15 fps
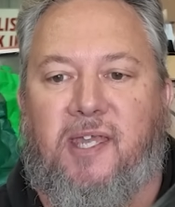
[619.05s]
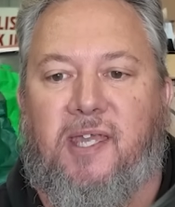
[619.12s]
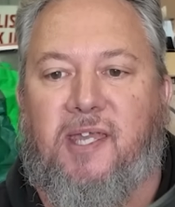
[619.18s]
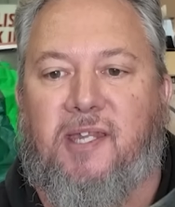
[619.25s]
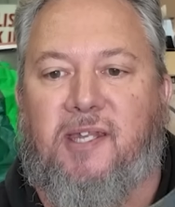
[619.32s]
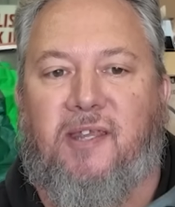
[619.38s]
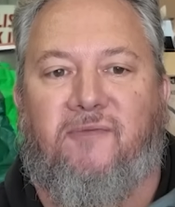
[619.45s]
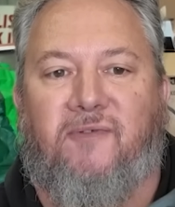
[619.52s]

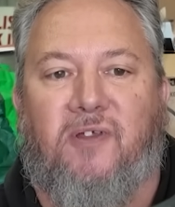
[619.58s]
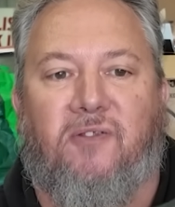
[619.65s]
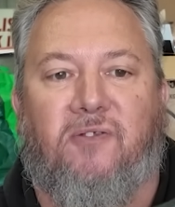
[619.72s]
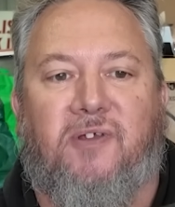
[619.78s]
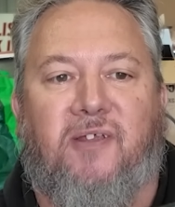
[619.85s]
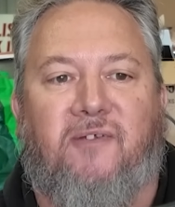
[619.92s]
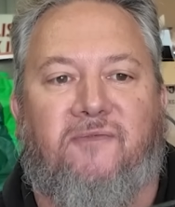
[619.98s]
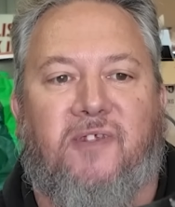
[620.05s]
And if you're
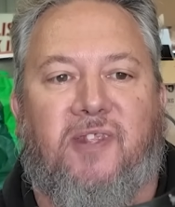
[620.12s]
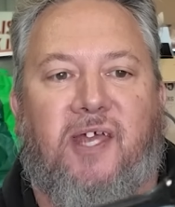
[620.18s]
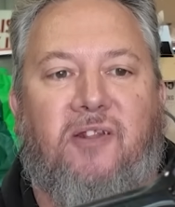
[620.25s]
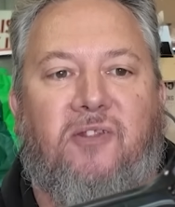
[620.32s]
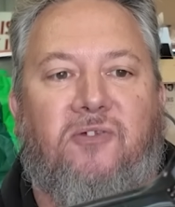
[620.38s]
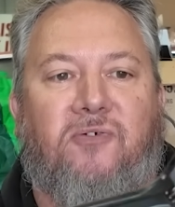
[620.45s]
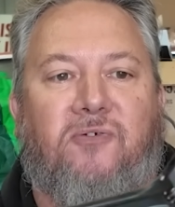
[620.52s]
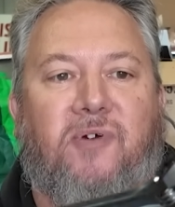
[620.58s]
looking for
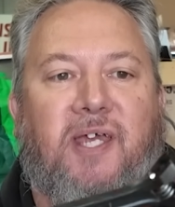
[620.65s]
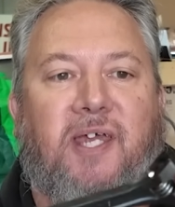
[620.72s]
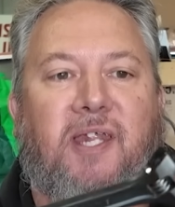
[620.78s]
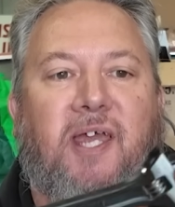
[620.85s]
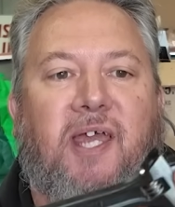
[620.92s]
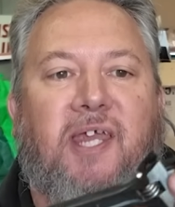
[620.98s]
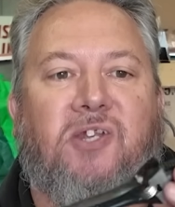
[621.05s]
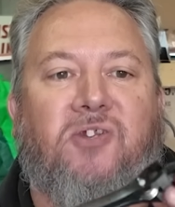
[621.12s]
that little
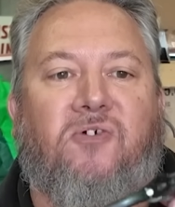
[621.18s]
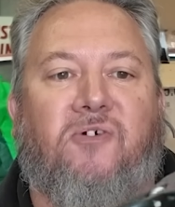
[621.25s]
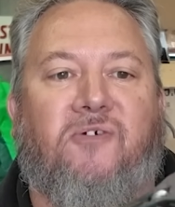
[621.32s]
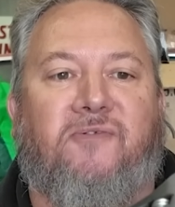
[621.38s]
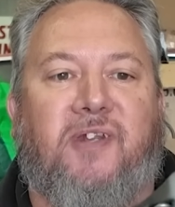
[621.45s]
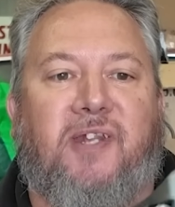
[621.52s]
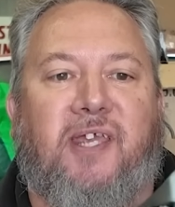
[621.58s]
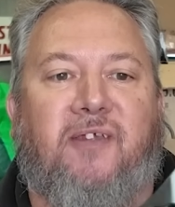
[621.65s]

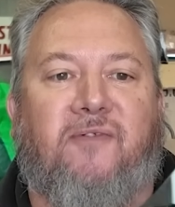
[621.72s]
endorphin